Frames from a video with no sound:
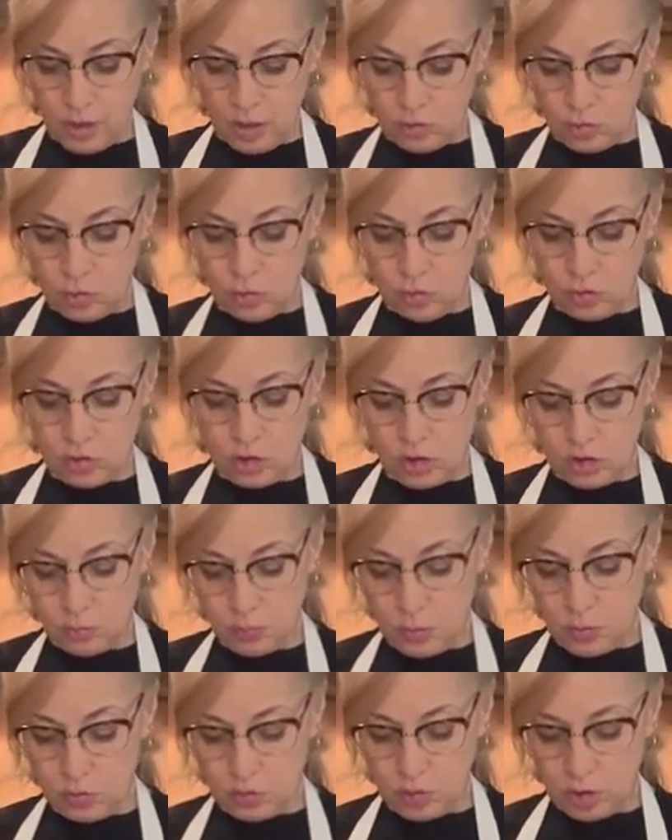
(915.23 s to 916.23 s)
2
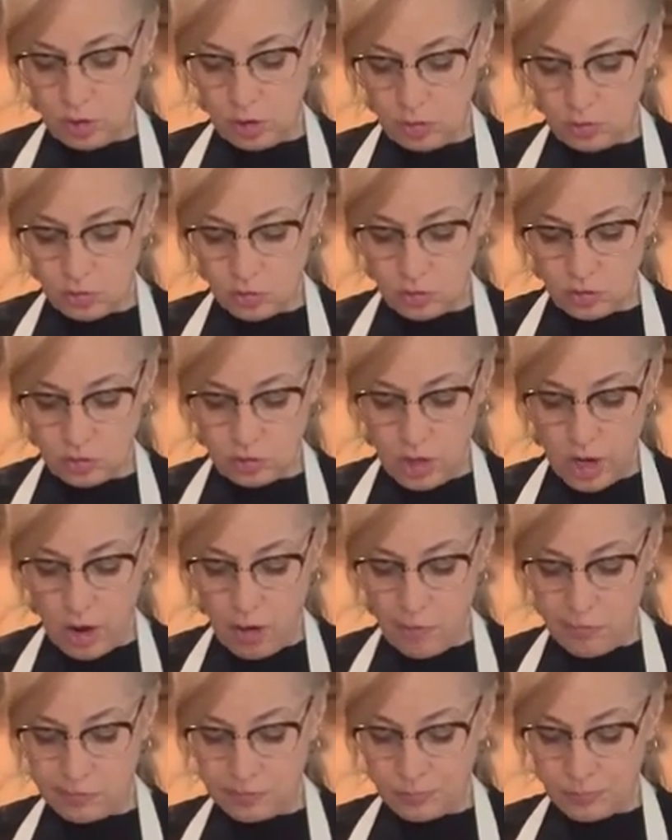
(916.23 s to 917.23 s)
teaspoons of kosher
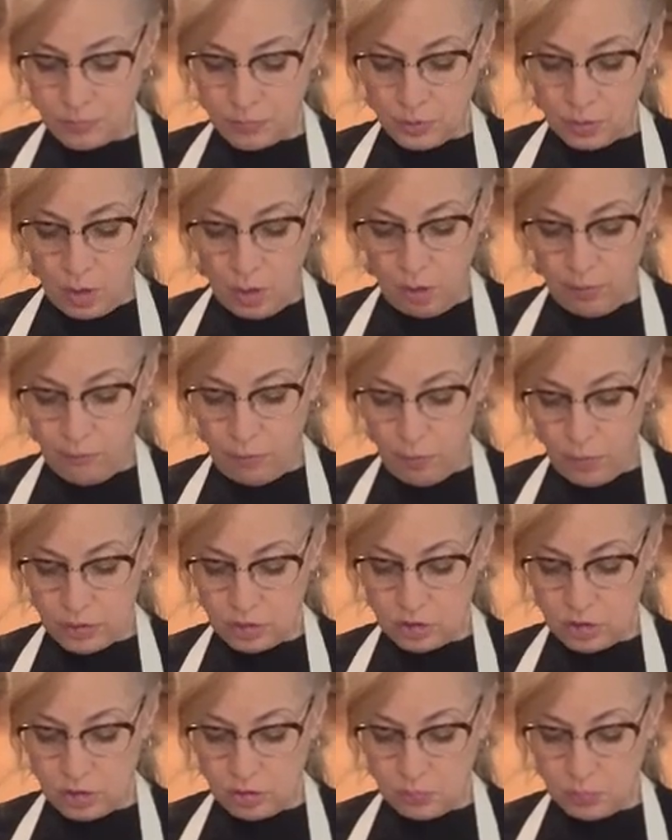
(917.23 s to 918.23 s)
salt, or 4
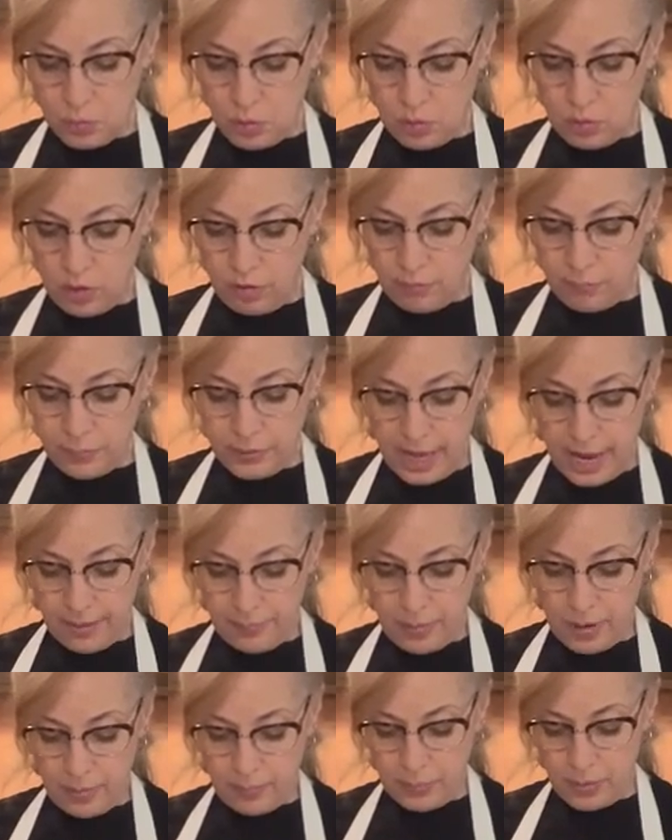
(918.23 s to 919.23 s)
teaspoons of black
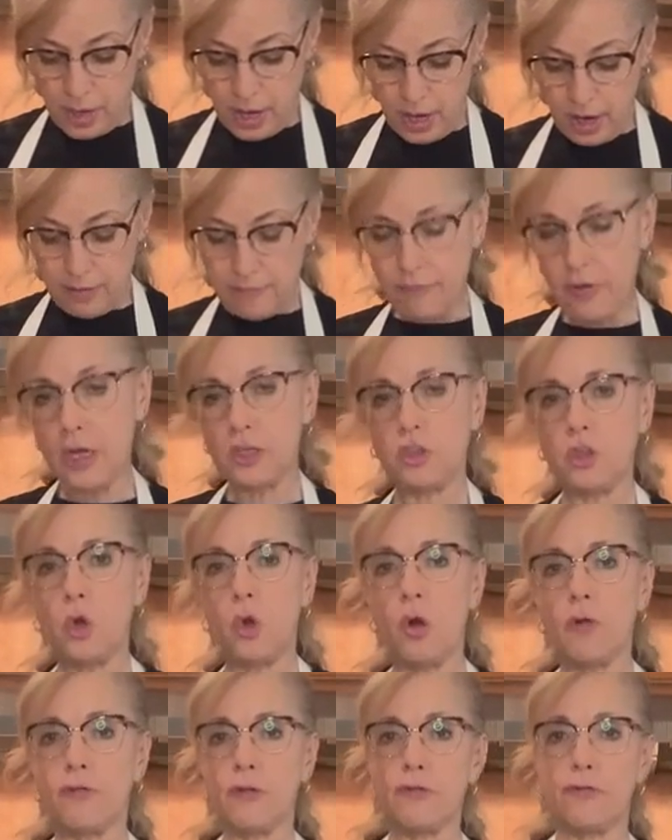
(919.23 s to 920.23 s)
pepper, and veggie
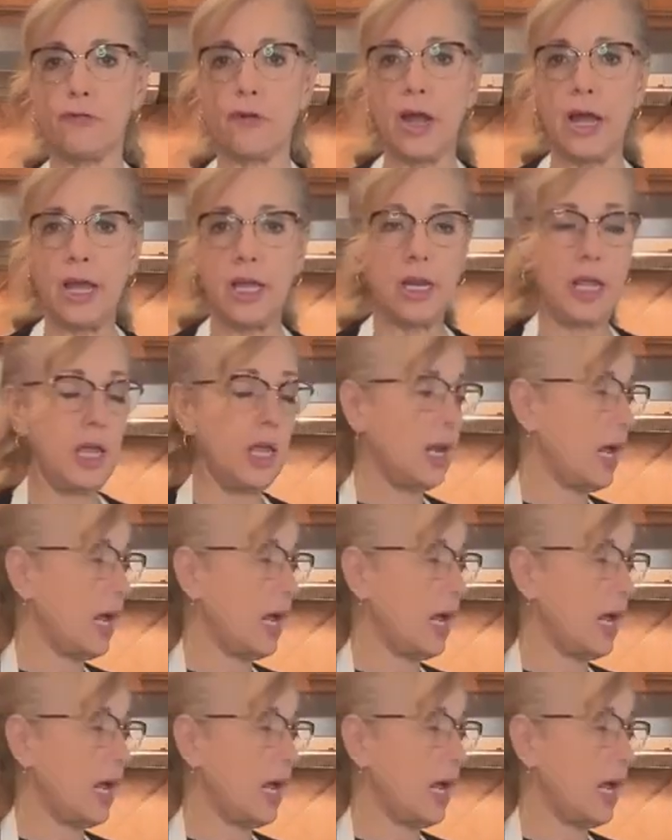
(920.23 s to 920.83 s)
oil for frying. And